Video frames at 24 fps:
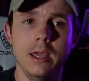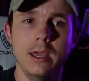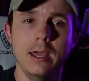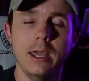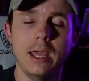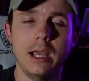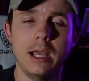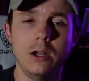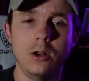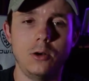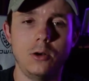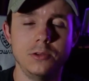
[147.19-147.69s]

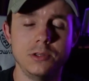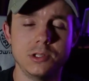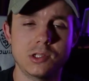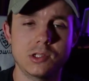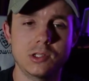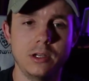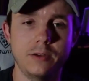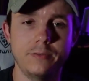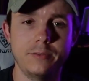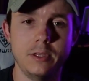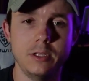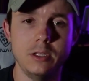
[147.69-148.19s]
and all the
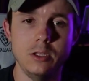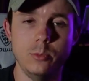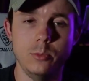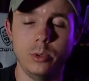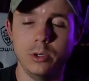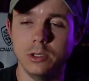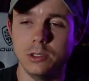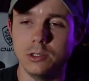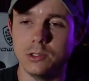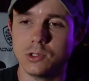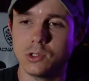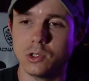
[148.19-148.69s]
stuff that you
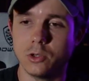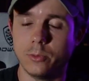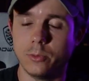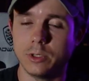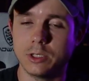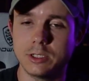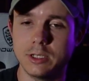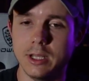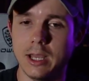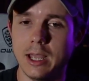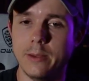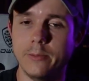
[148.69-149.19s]
put in so much
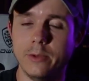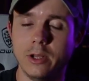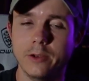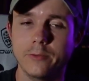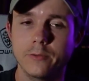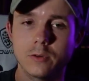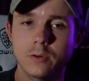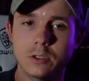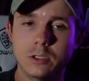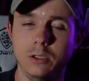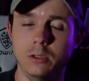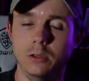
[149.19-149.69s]
time and
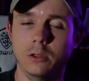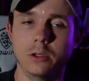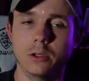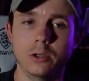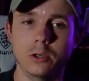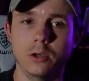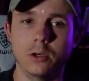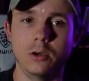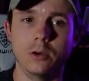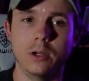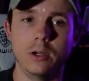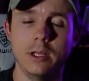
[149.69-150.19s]
effort to
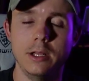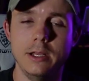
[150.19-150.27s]
learn